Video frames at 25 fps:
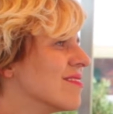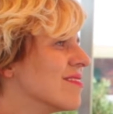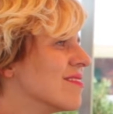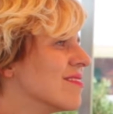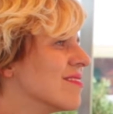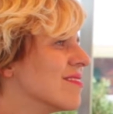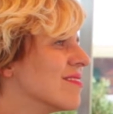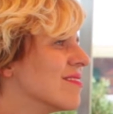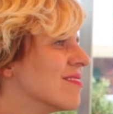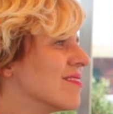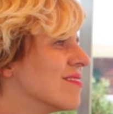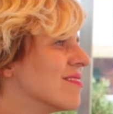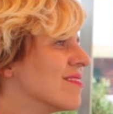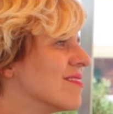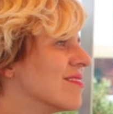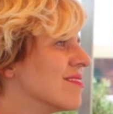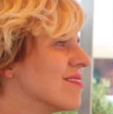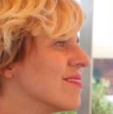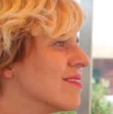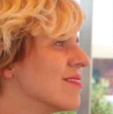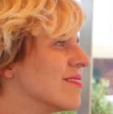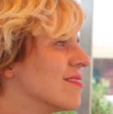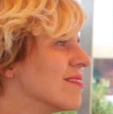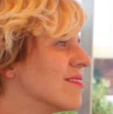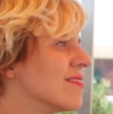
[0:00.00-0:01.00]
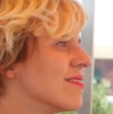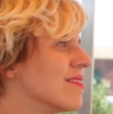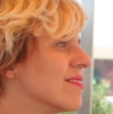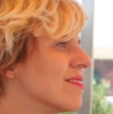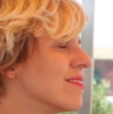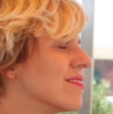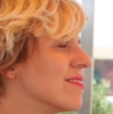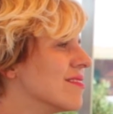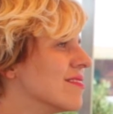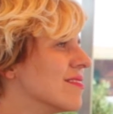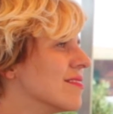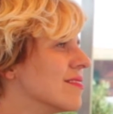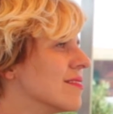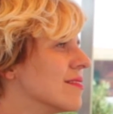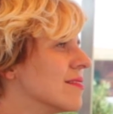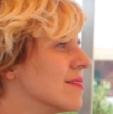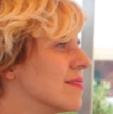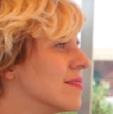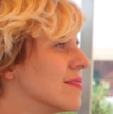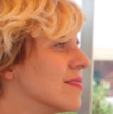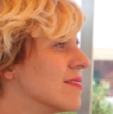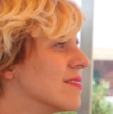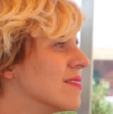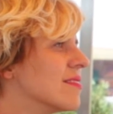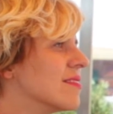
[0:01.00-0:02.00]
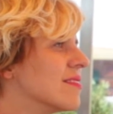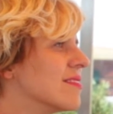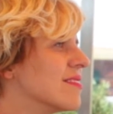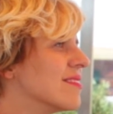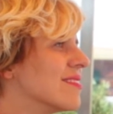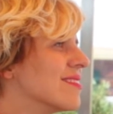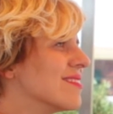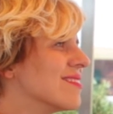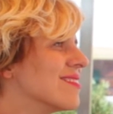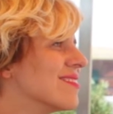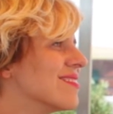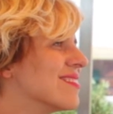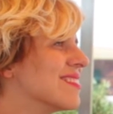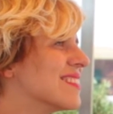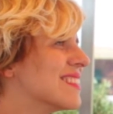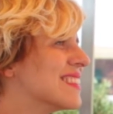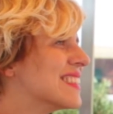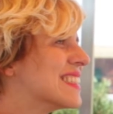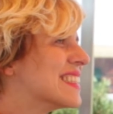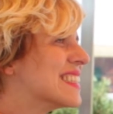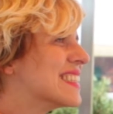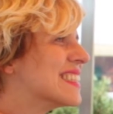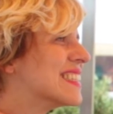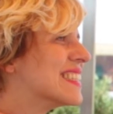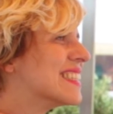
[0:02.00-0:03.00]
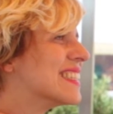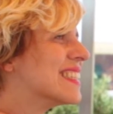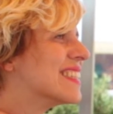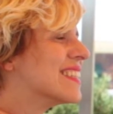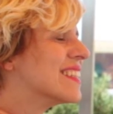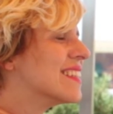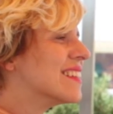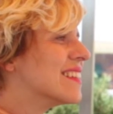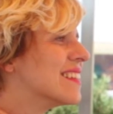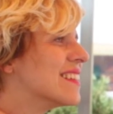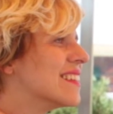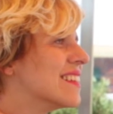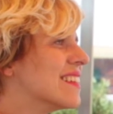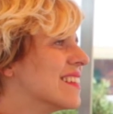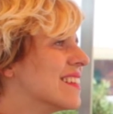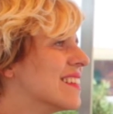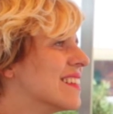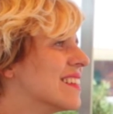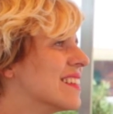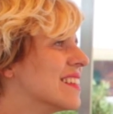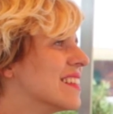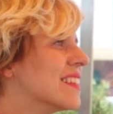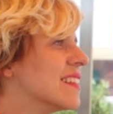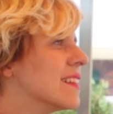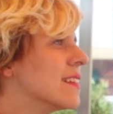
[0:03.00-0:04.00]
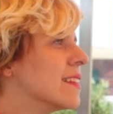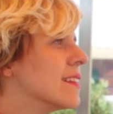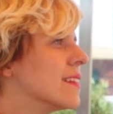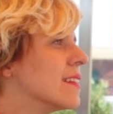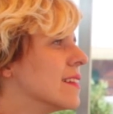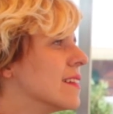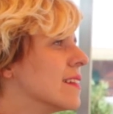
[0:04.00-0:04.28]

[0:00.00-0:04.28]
[no speech]